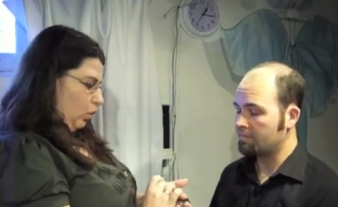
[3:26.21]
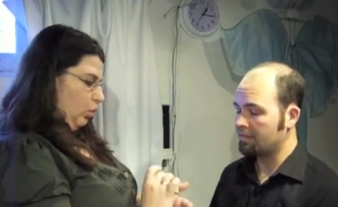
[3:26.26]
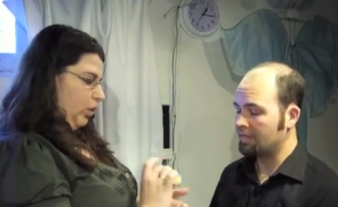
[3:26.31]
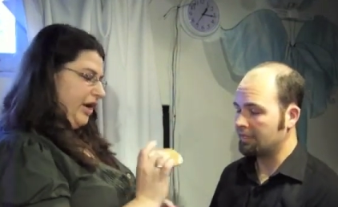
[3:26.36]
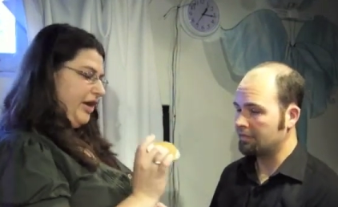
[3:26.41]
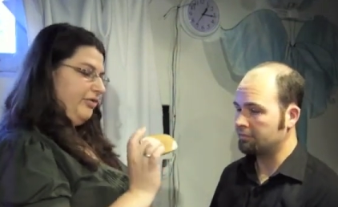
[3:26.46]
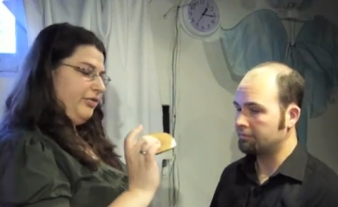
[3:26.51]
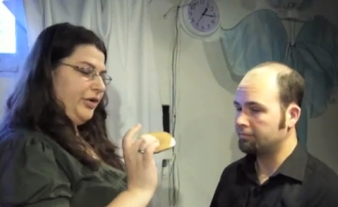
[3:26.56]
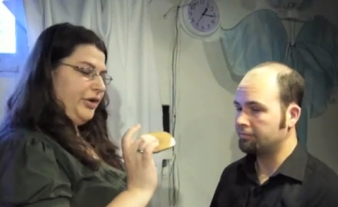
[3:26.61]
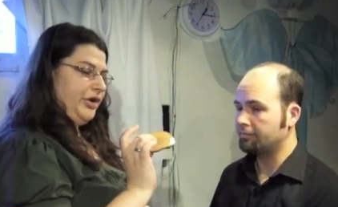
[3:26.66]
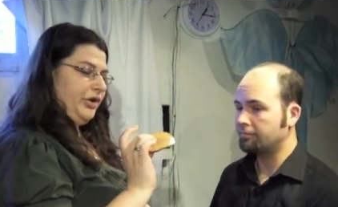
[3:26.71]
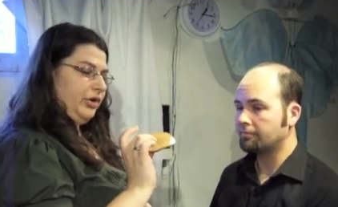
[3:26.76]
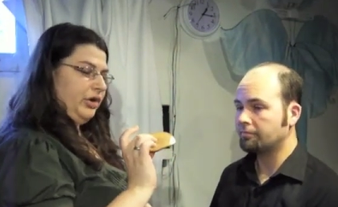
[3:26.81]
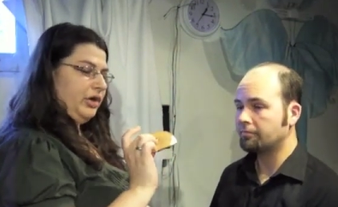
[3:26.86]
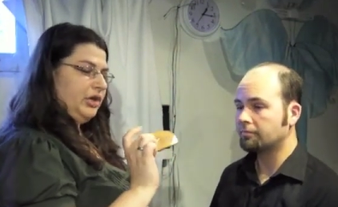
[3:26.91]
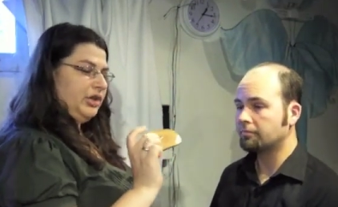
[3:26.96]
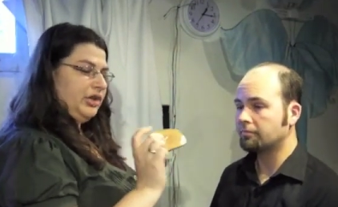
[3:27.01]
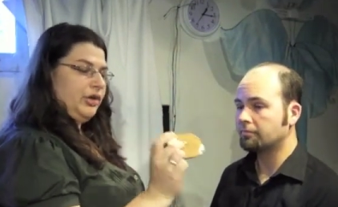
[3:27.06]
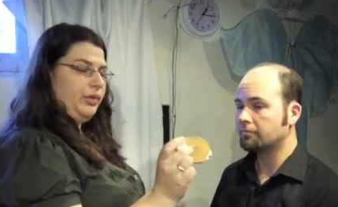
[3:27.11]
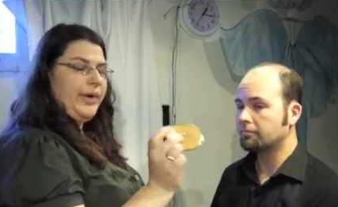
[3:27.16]
Speaker 1: Whatever you're
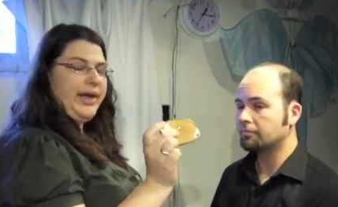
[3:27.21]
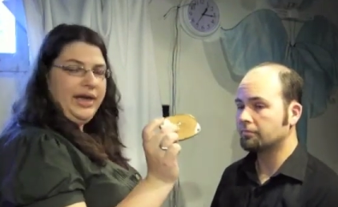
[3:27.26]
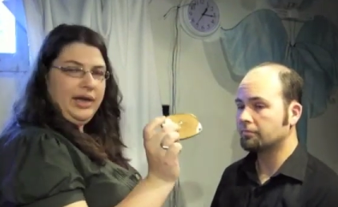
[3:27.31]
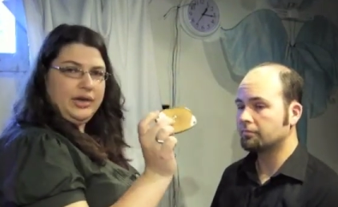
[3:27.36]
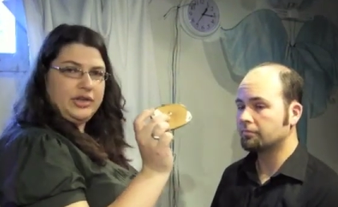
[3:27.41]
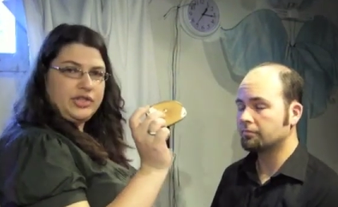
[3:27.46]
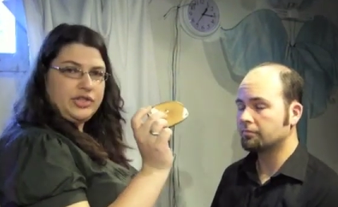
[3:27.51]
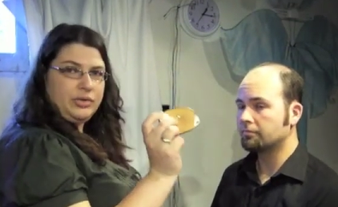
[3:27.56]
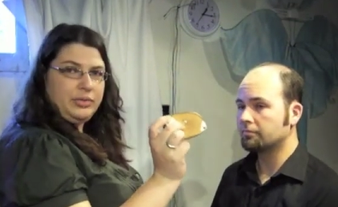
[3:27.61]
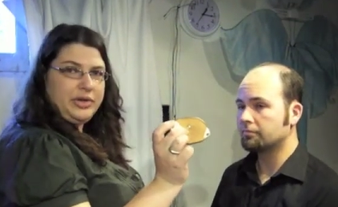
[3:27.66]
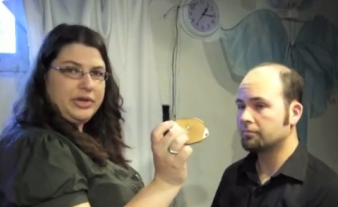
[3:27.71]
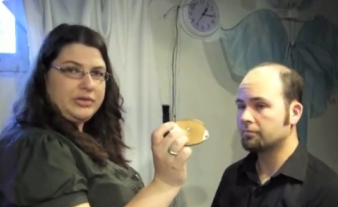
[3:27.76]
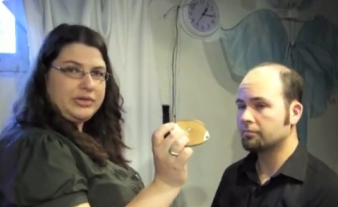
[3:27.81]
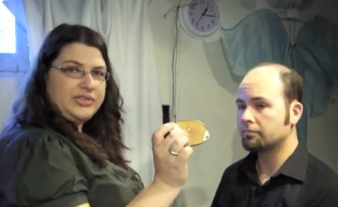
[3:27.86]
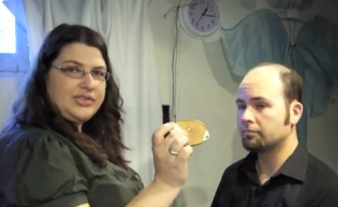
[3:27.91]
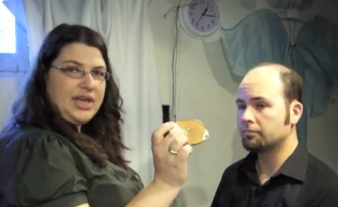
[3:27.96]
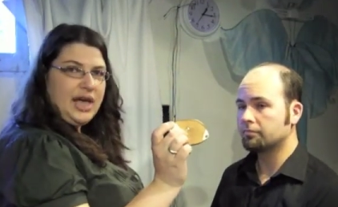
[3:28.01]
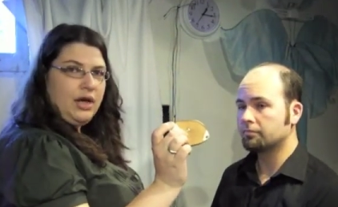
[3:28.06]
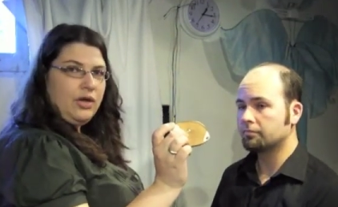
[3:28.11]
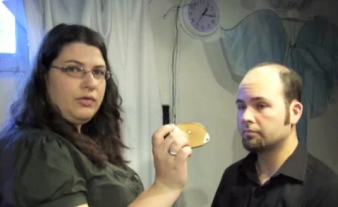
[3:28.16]
gluing to
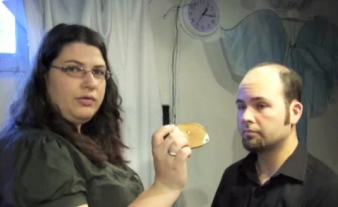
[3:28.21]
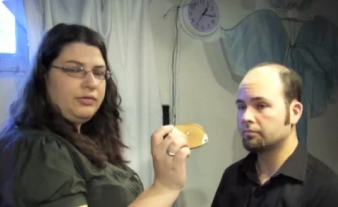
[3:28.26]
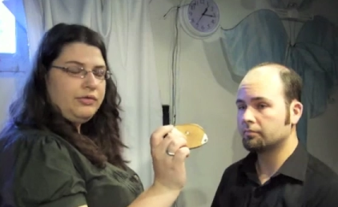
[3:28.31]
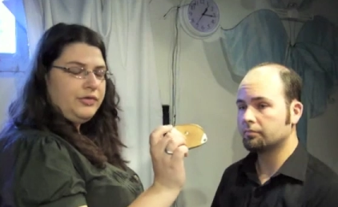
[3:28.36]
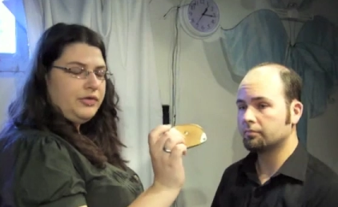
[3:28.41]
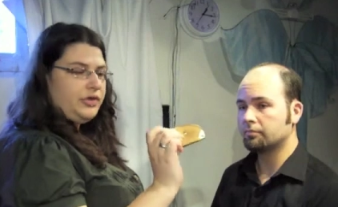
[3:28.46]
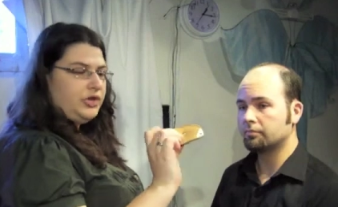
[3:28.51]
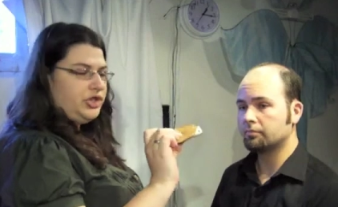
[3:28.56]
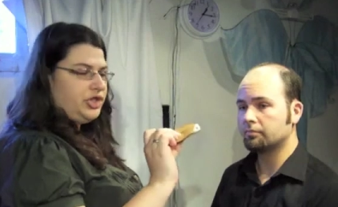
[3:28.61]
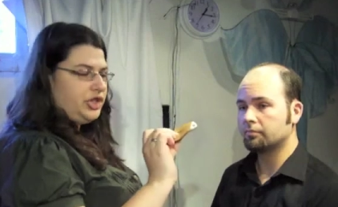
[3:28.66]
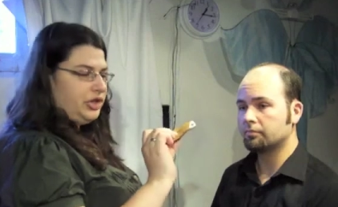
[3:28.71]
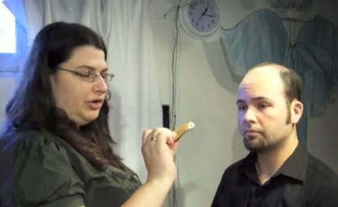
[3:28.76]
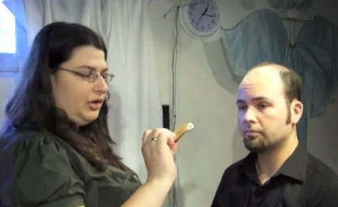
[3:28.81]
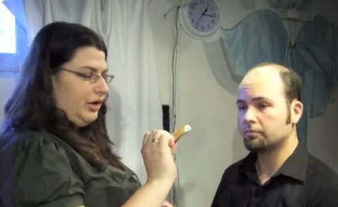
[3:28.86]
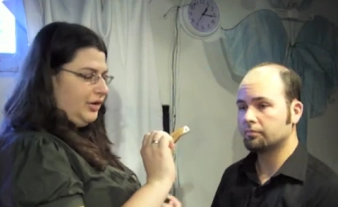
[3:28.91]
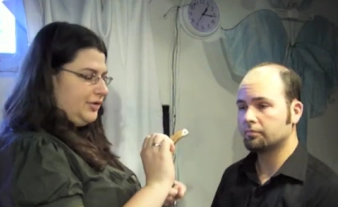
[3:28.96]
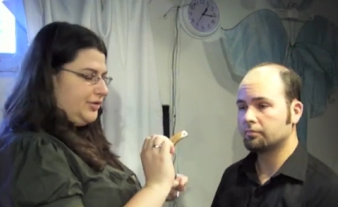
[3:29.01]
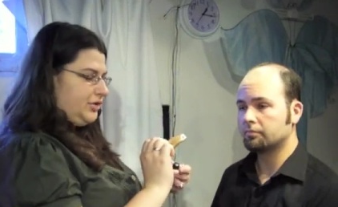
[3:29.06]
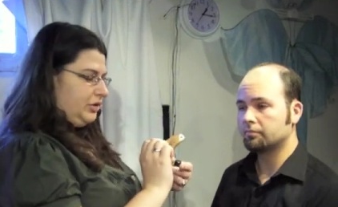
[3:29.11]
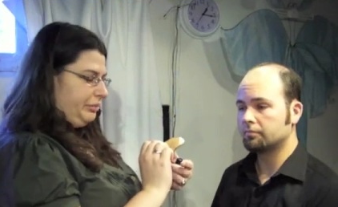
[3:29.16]
yourself should
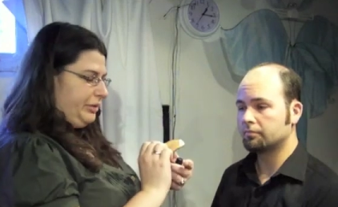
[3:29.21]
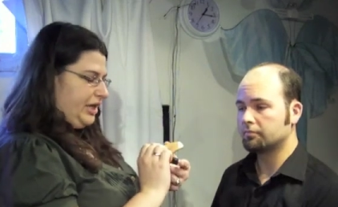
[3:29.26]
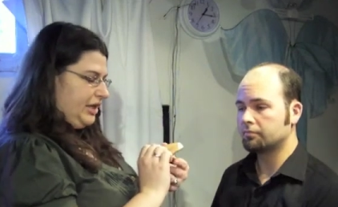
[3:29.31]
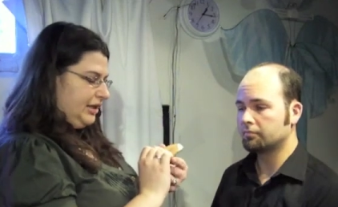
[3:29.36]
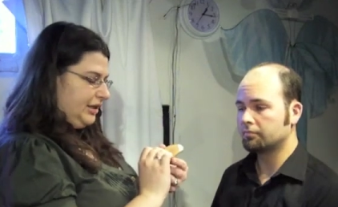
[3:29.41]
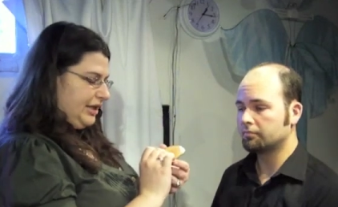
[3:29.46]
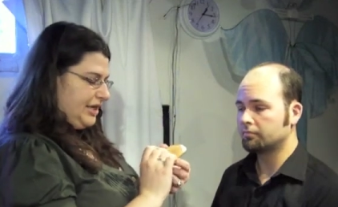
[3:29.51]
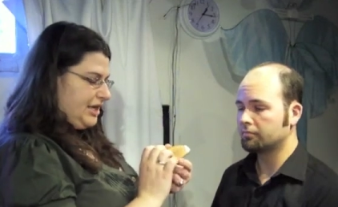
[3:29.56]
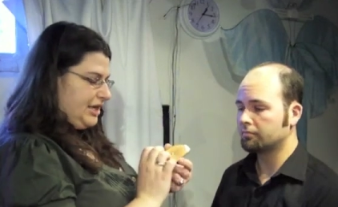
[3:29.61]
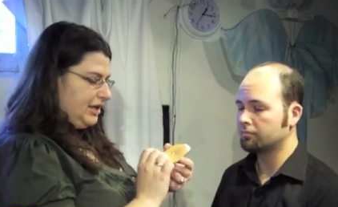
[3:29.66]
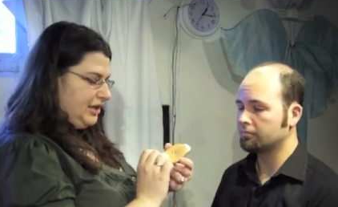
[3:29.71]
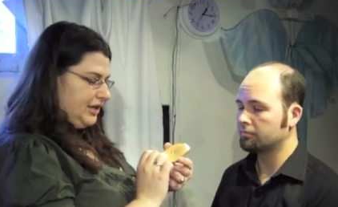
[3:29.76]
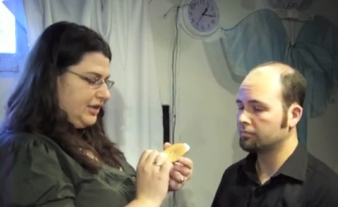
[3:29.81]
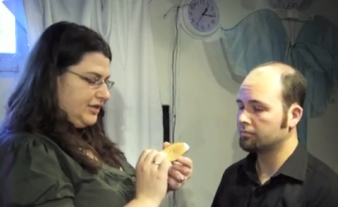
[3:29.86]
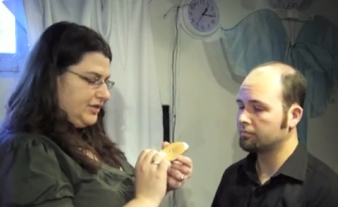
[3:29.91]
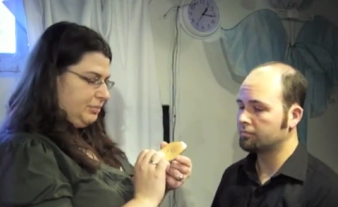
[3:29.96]
also be cleaned.